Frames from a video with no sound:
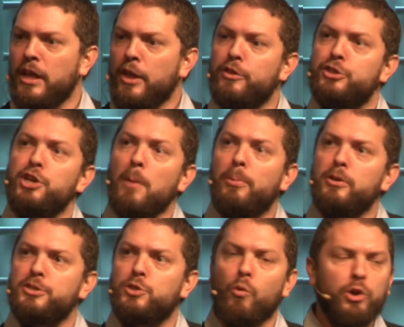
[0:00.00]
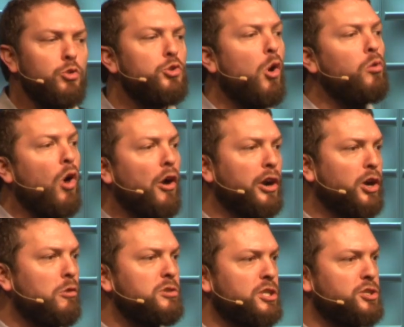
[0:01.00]
The shepherd is the one who no longer
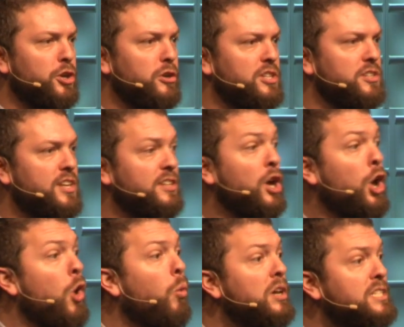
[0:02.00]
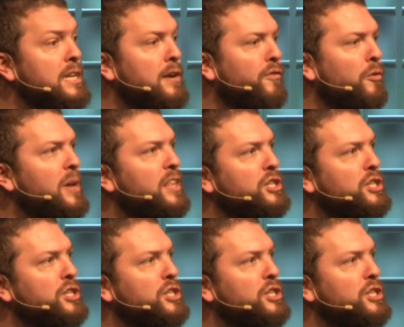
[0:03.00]
goes to church and says, what's in it for me?